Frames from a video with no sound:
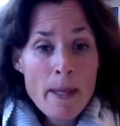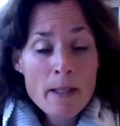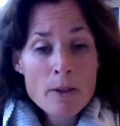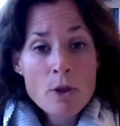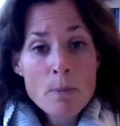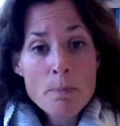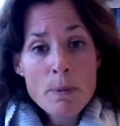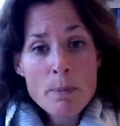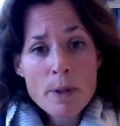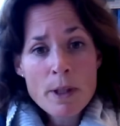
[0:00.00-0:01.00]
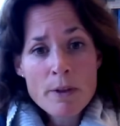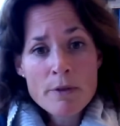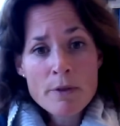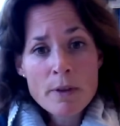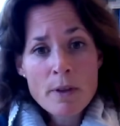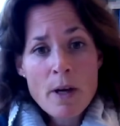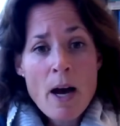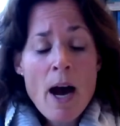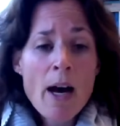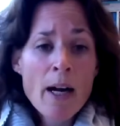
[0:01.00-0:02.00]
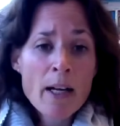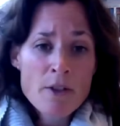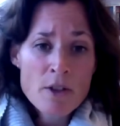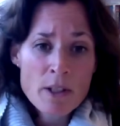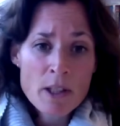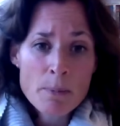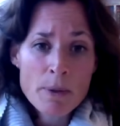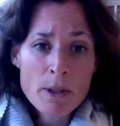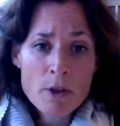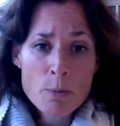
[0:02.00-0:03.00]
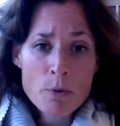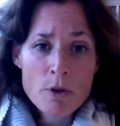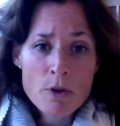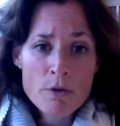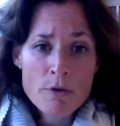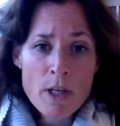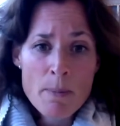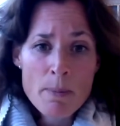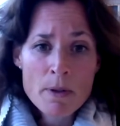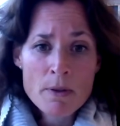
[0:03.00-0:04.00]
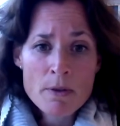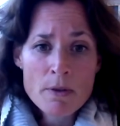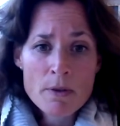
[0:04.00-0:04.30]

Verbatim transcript: And some people have a high genetic predisposition for happiness,